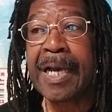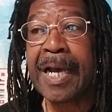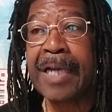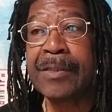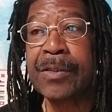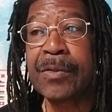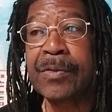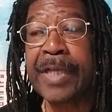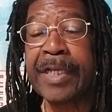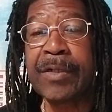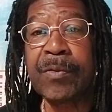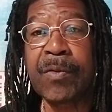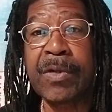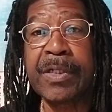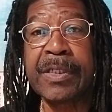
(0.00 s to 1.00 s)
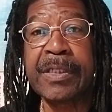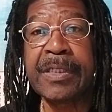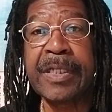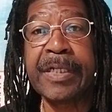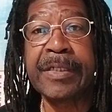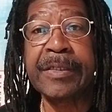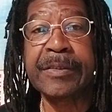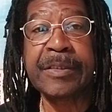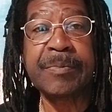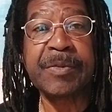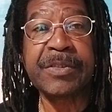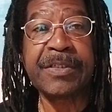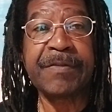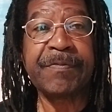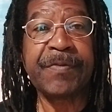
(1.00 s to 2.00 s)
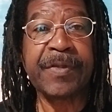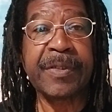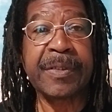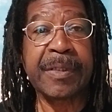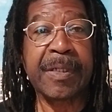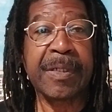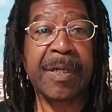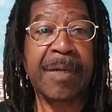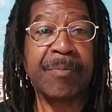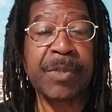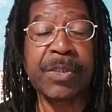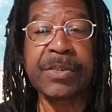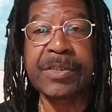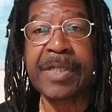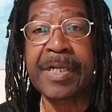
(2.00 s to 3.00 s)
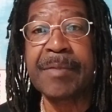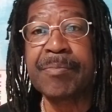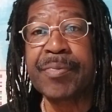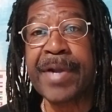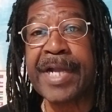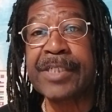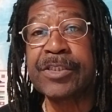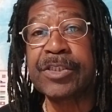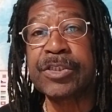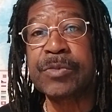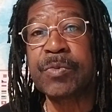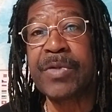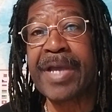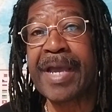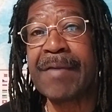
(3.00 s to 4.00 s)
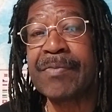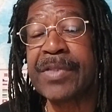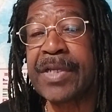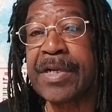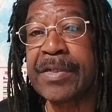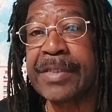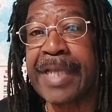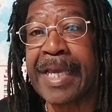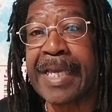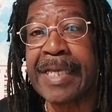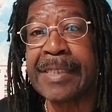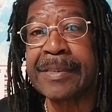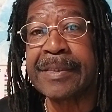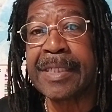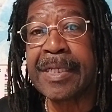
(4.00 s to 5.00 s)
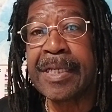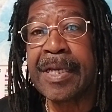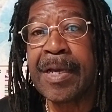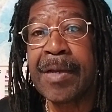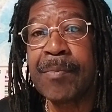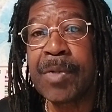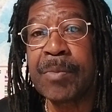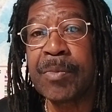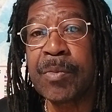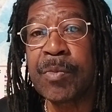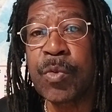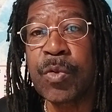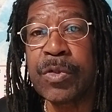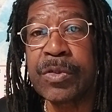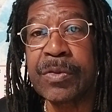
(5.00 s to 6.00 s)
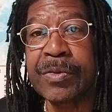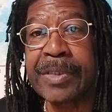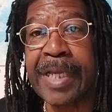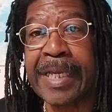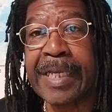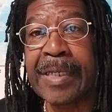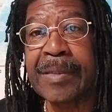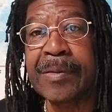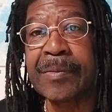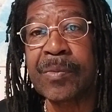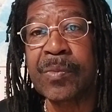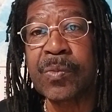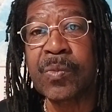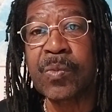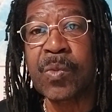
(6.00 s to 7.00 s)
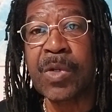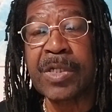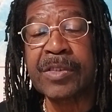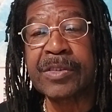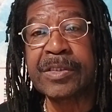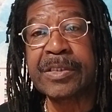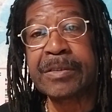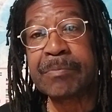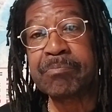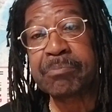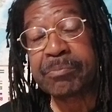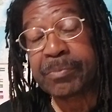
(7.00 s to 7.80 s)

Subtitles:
I know later on in the year, specific military branches will have their days. But Memorial Day was